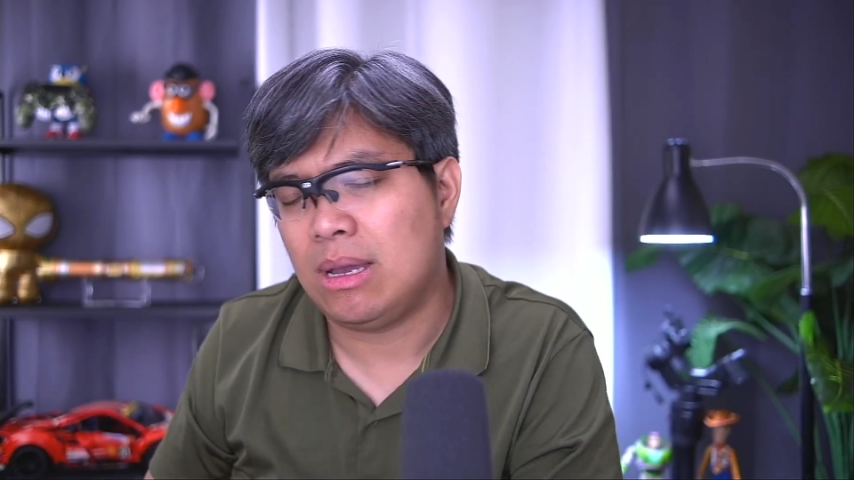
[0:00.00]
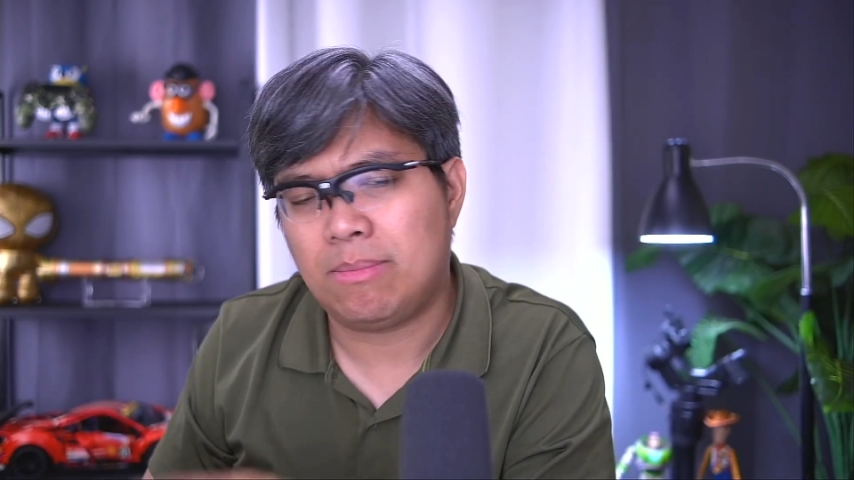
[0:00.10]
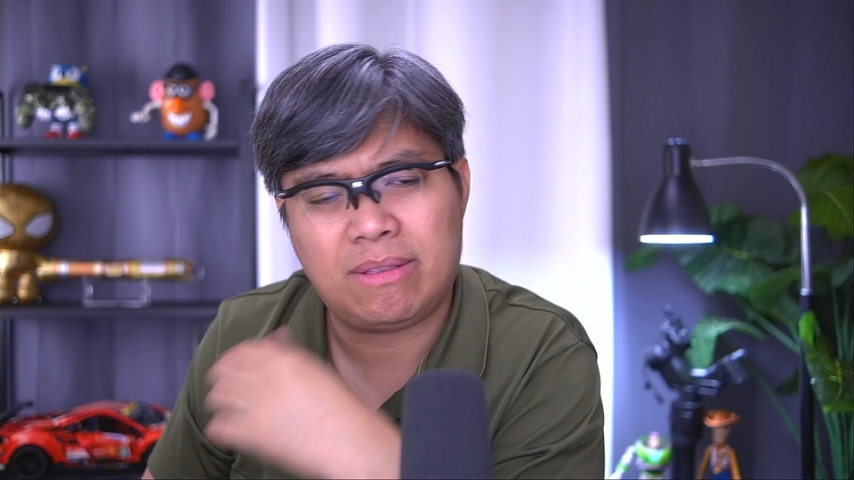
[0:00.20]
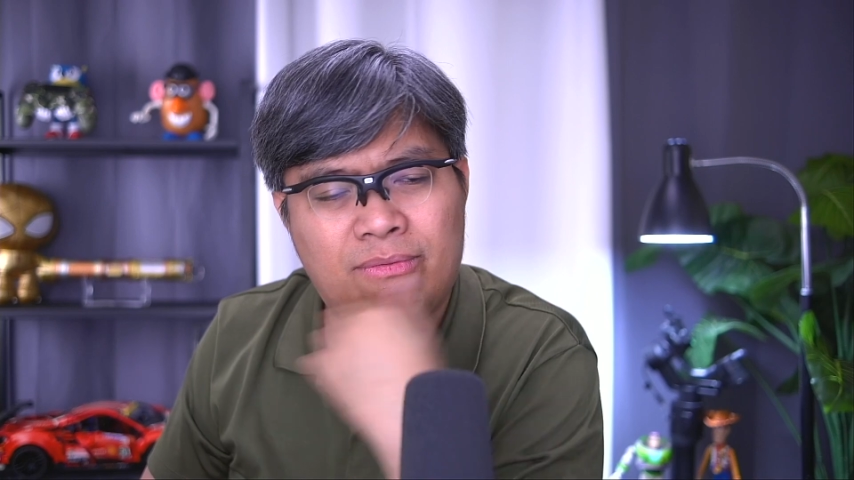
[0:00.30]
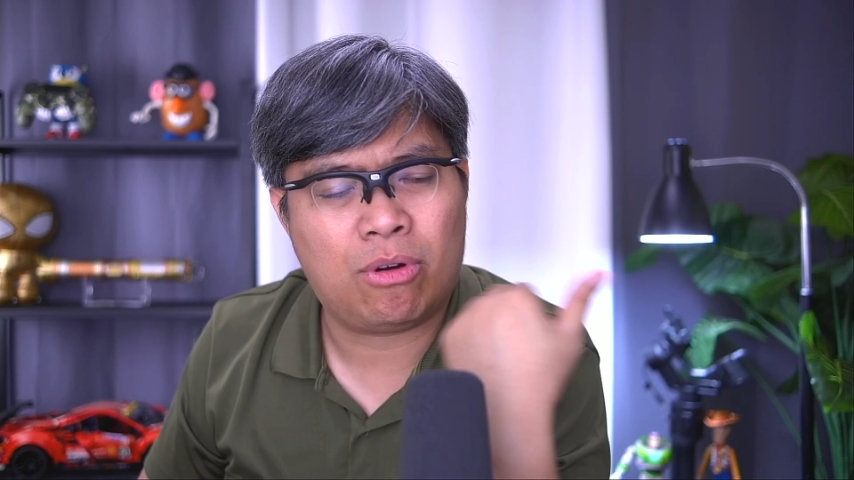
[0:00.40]

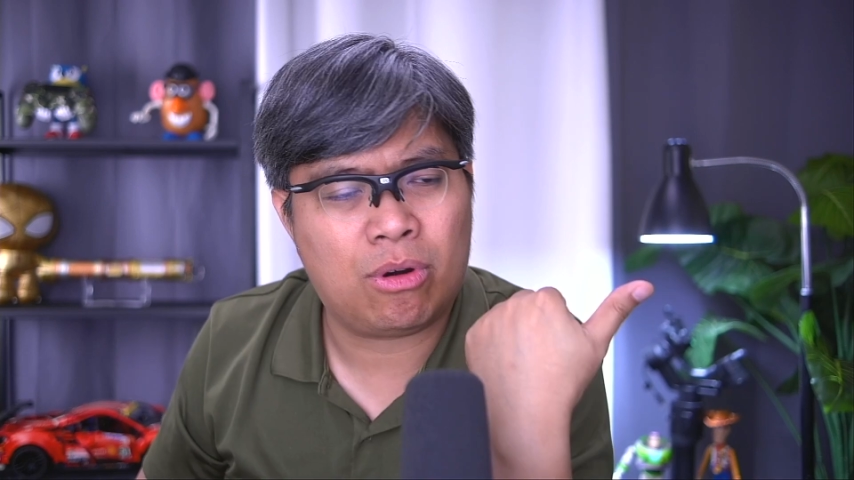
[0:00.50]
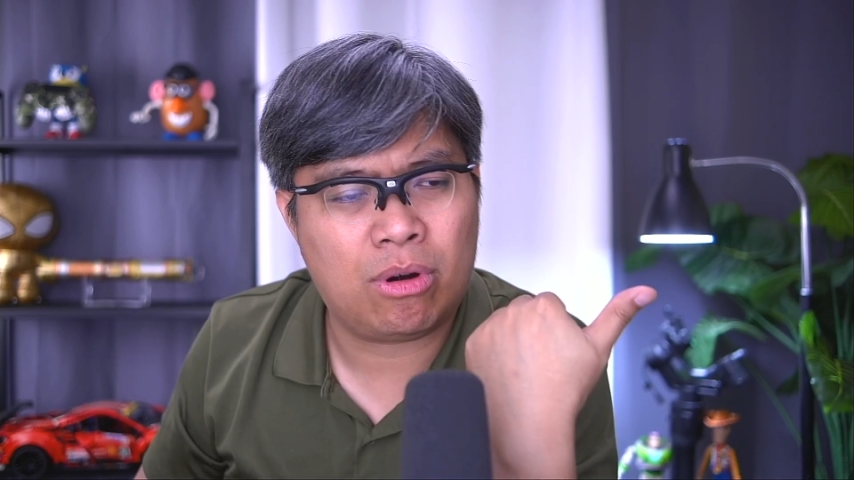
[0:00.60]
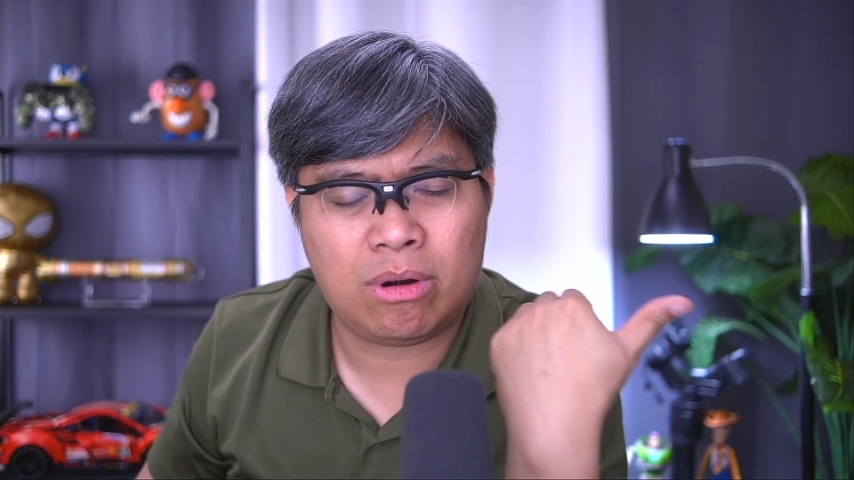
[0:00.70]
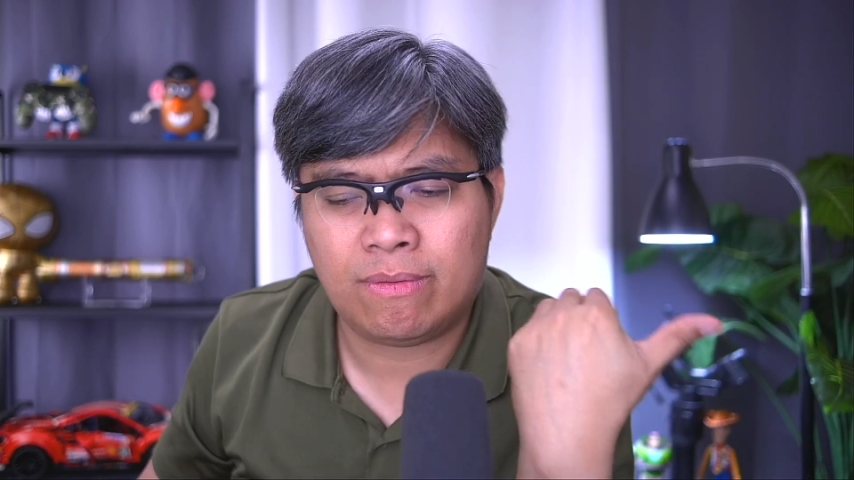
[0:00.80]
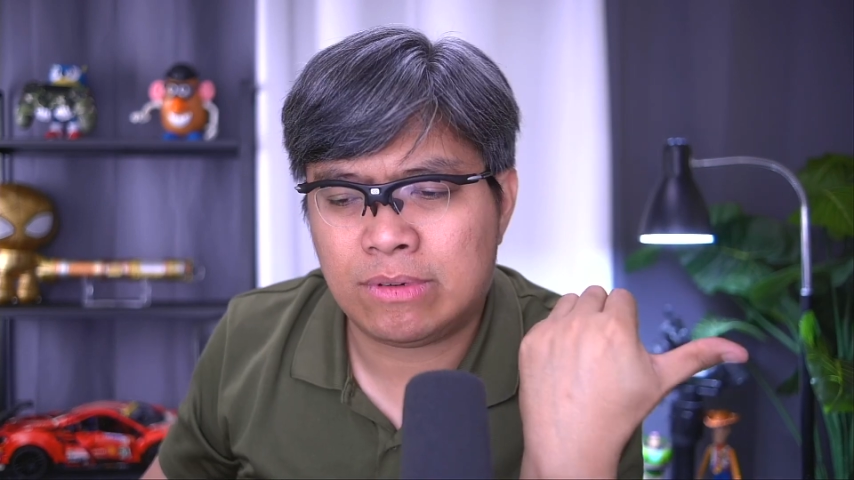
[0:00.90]
But
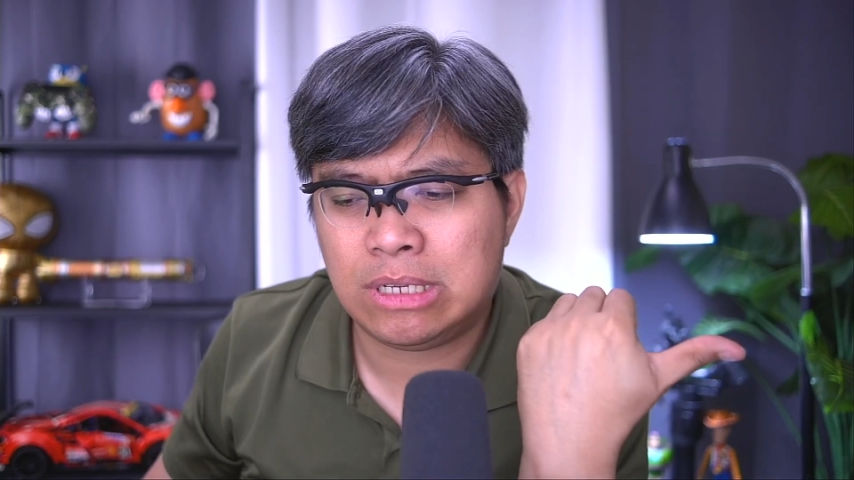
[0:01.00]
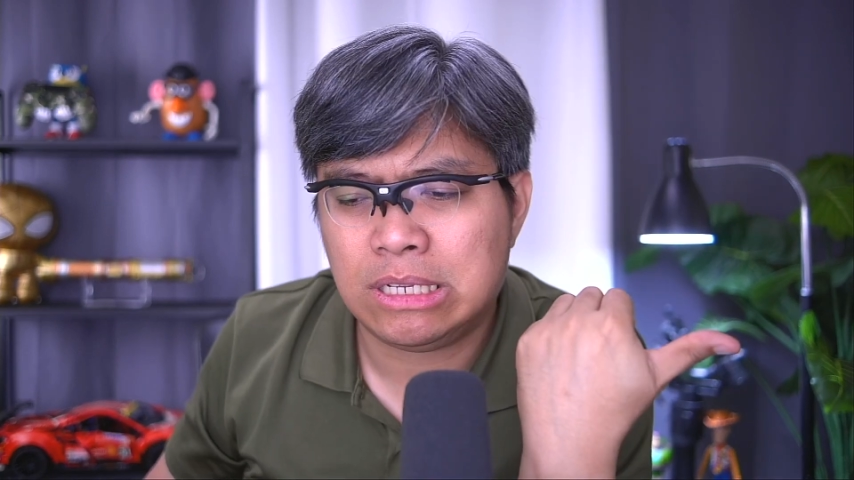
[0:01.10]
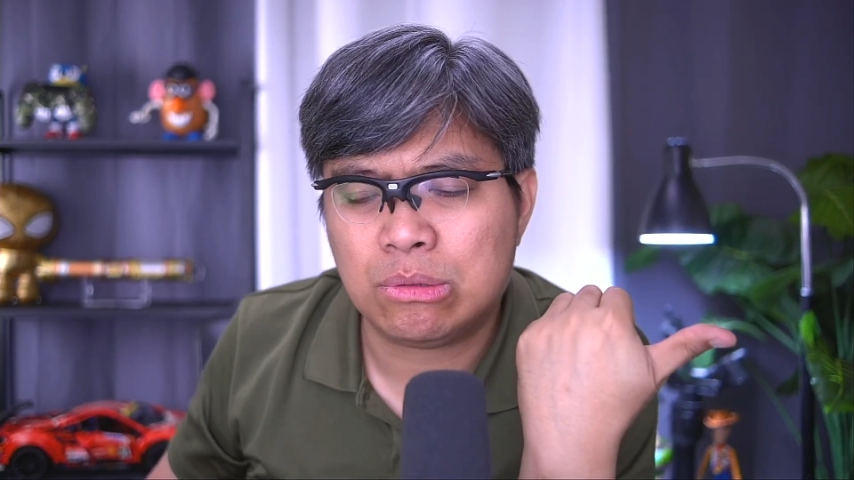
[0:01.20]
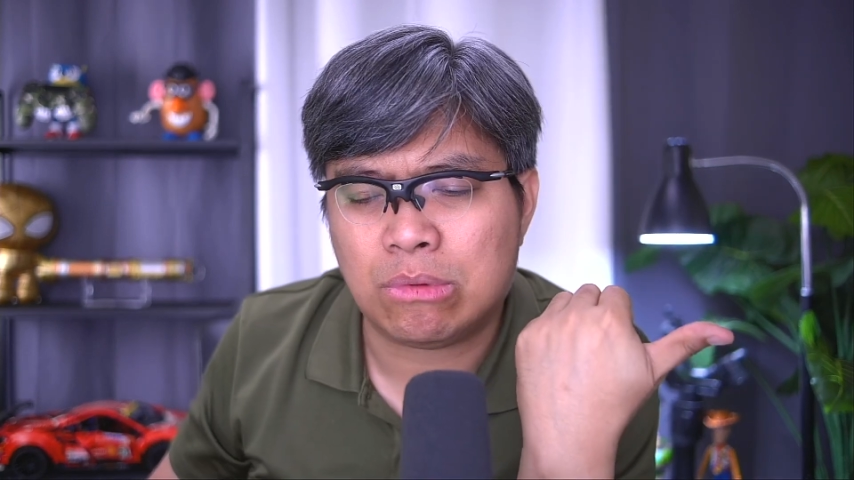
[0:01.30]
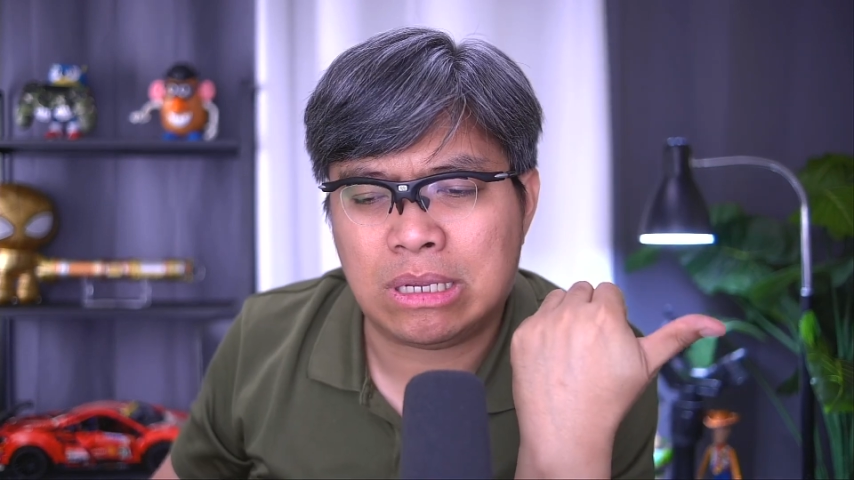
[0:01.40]
for
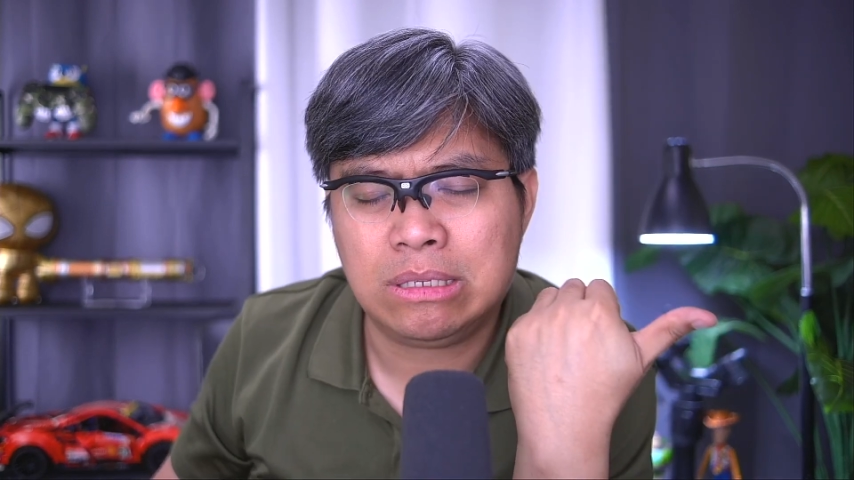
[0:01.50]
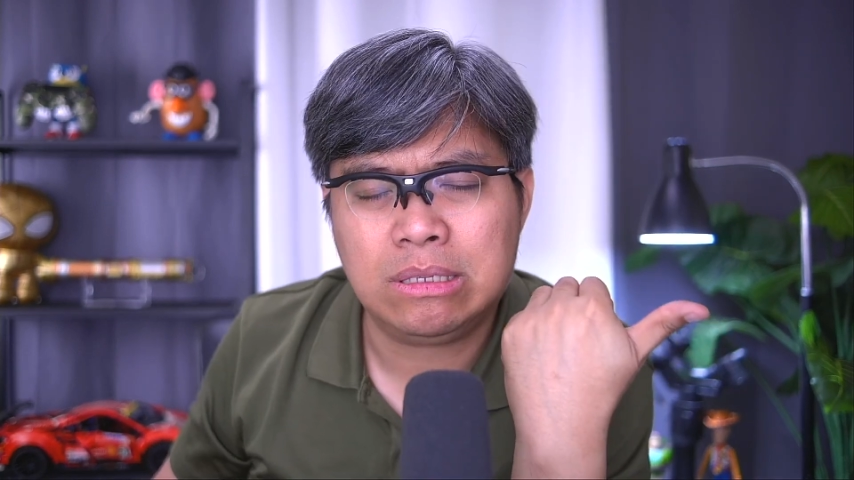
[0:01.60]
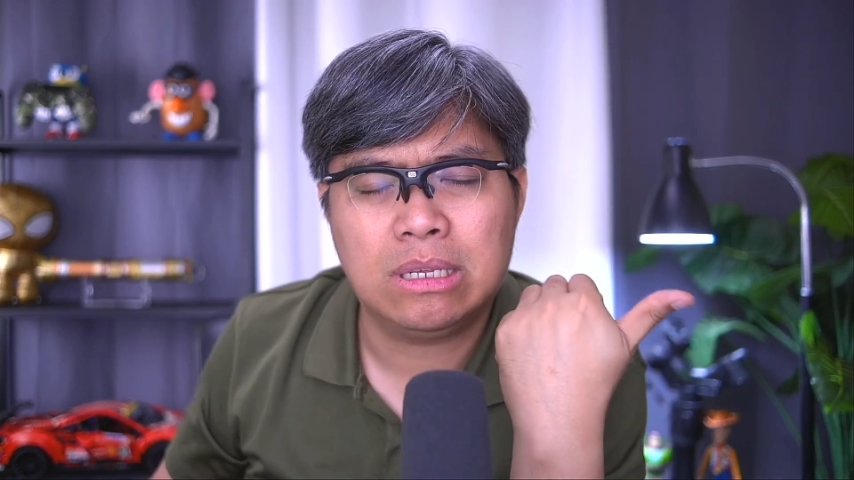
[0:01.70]
this one,